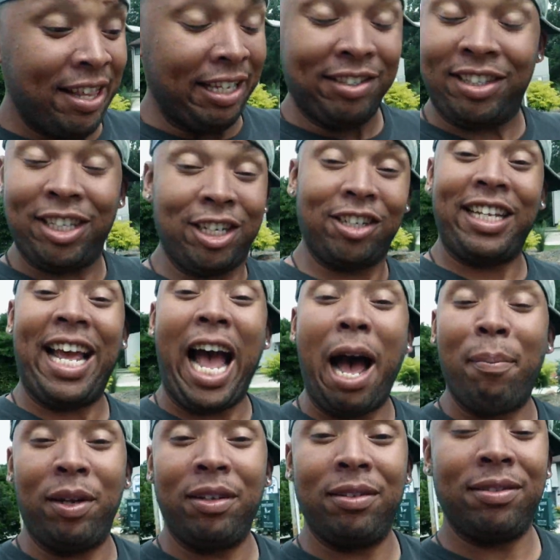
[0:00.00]
This literally
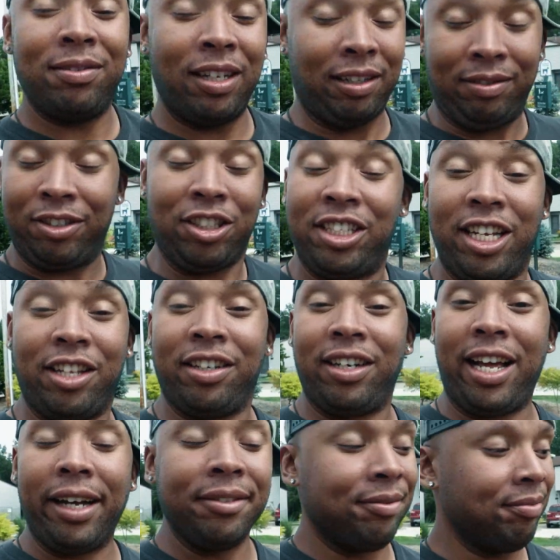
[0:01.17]
happened just the other
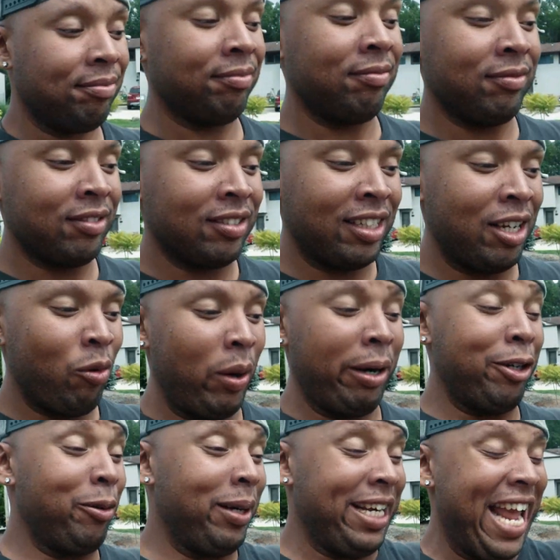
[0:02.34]
day. We
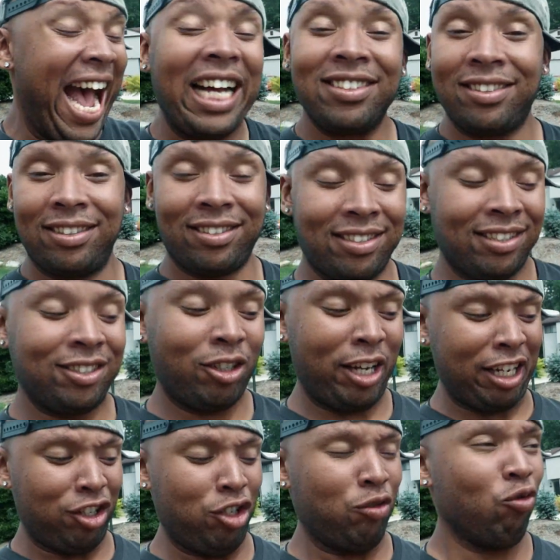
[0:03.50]
were doing gassers, so
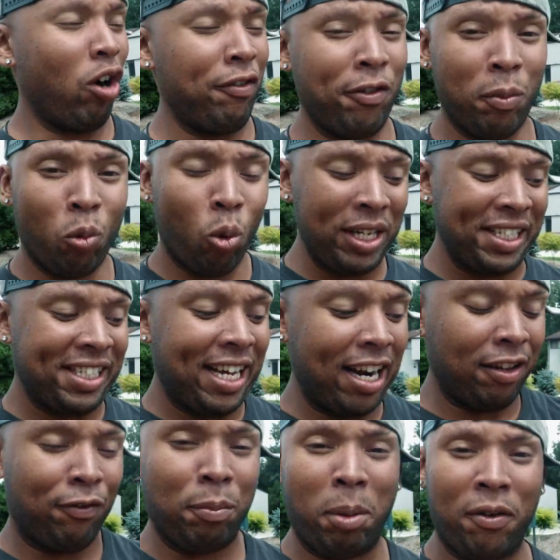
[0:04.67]
you had to run from one side
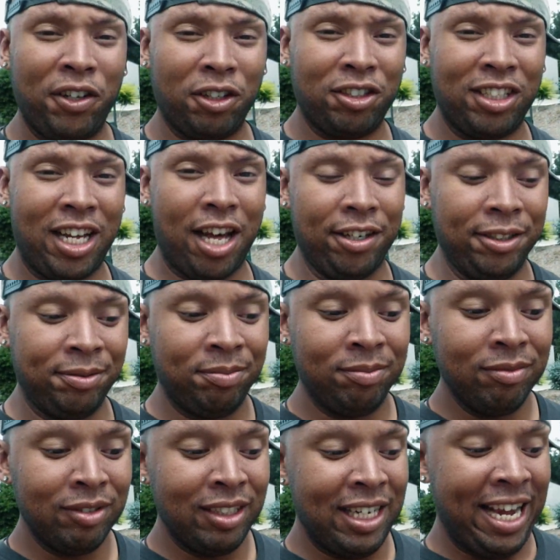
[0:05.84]
of the football field to the other.
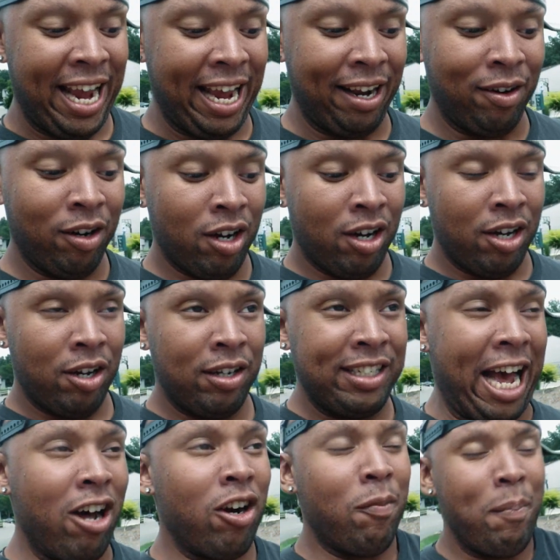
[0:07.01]
And
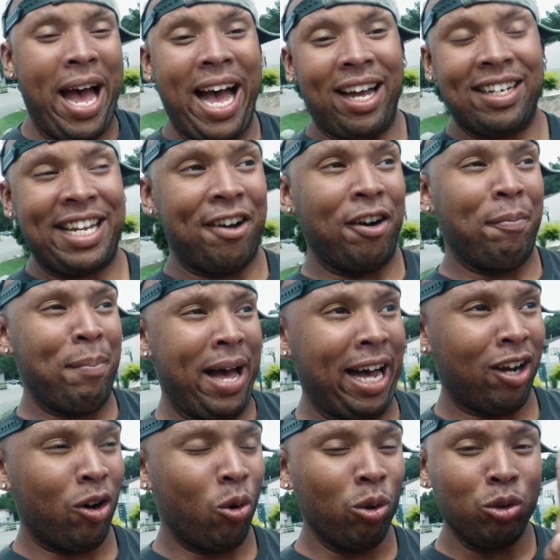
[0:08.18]
down and
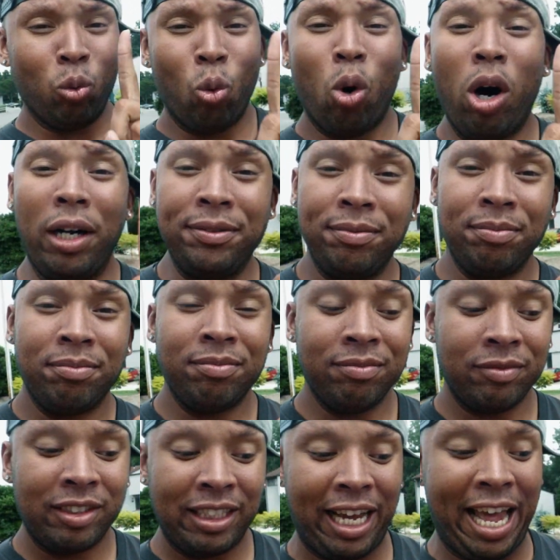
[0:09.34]
back was one.
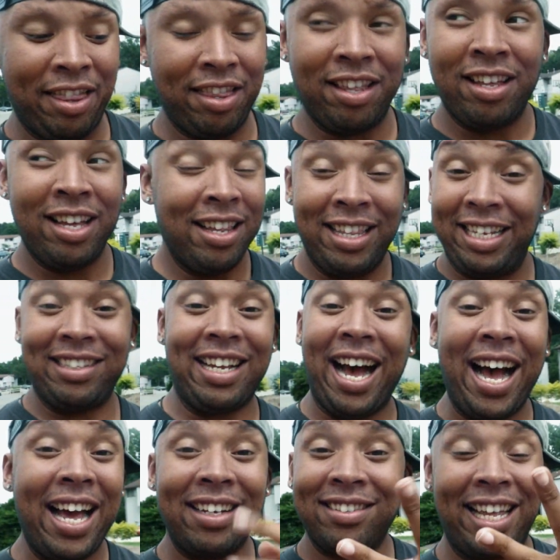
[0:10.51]
And these
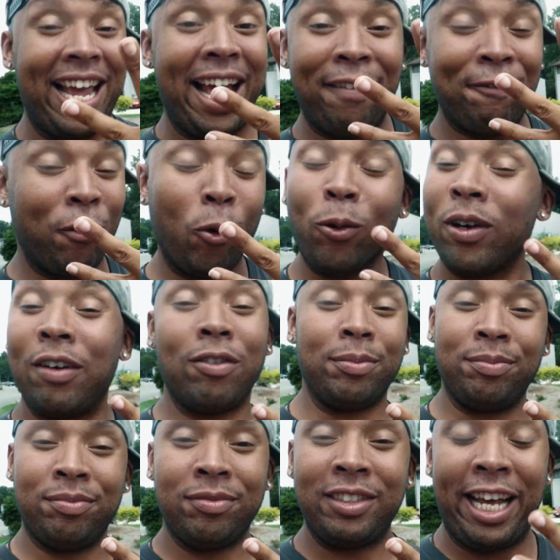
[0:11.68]
guys, they had four of them.
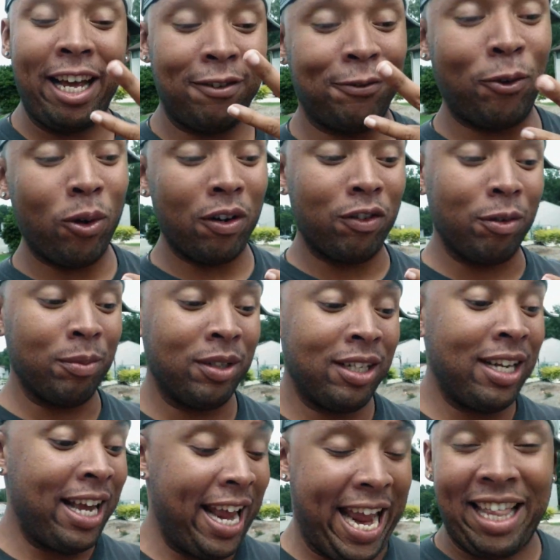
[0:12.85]
They had four of them.
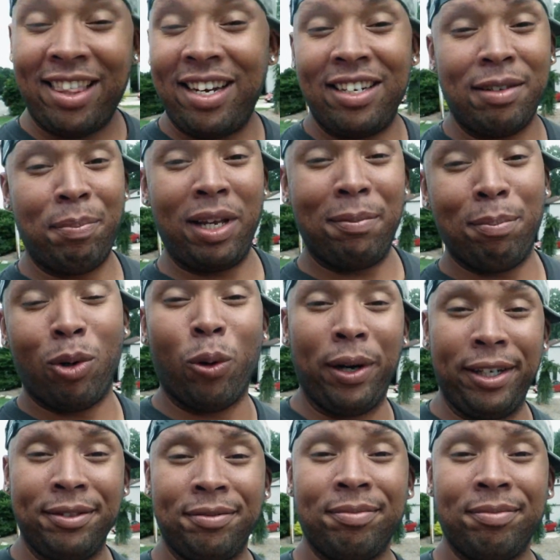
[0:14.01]
Anthony's a big boy.